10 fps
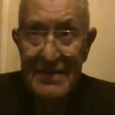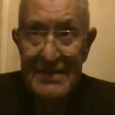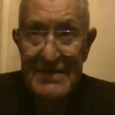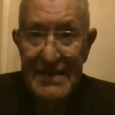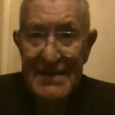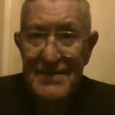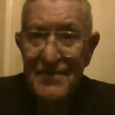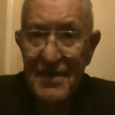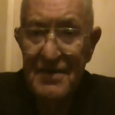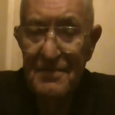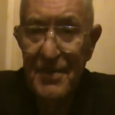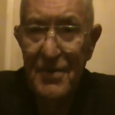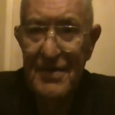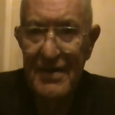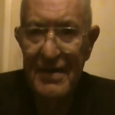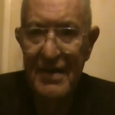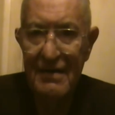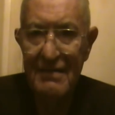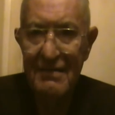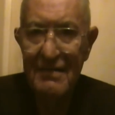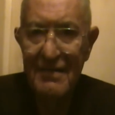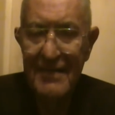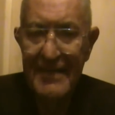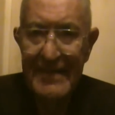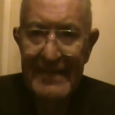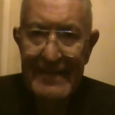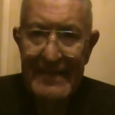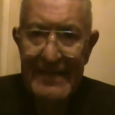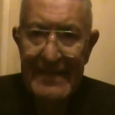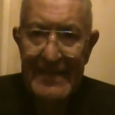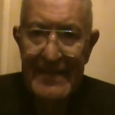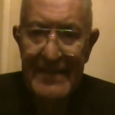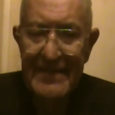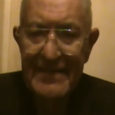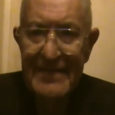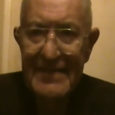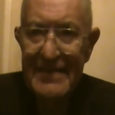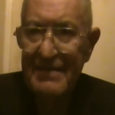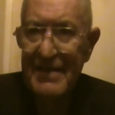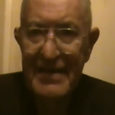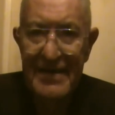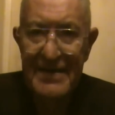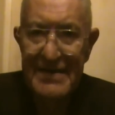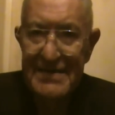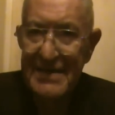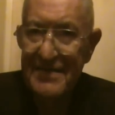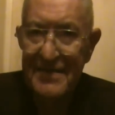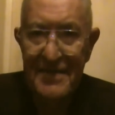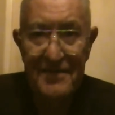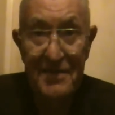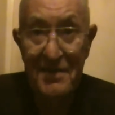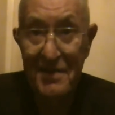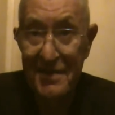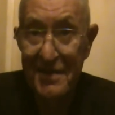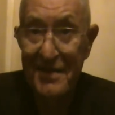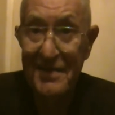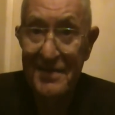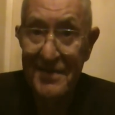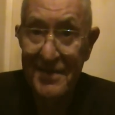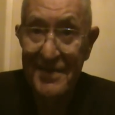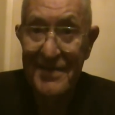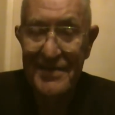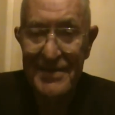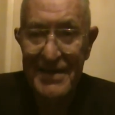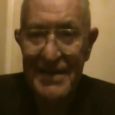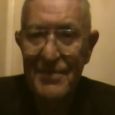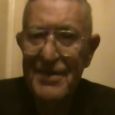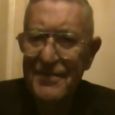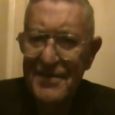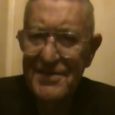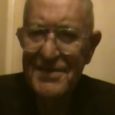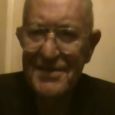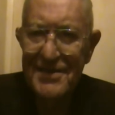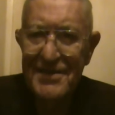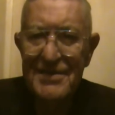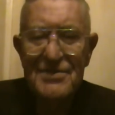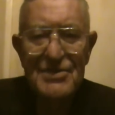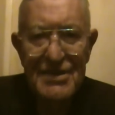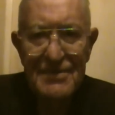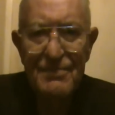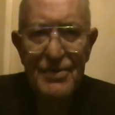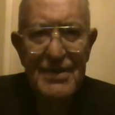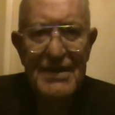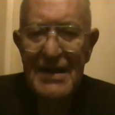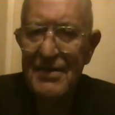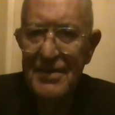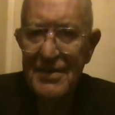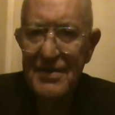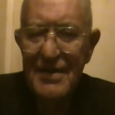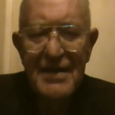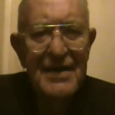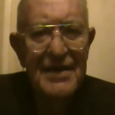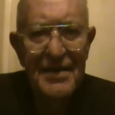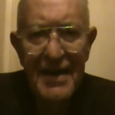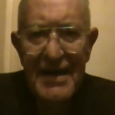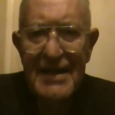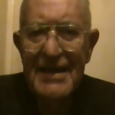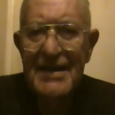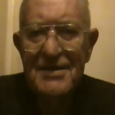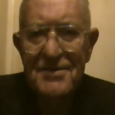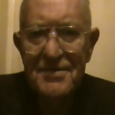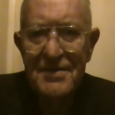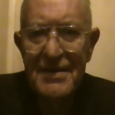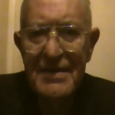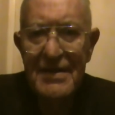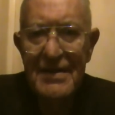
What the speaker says: sense of unburdening, because I've been carrying this stuff around for a long, long time, and it feels good to just put it out there, like that tree,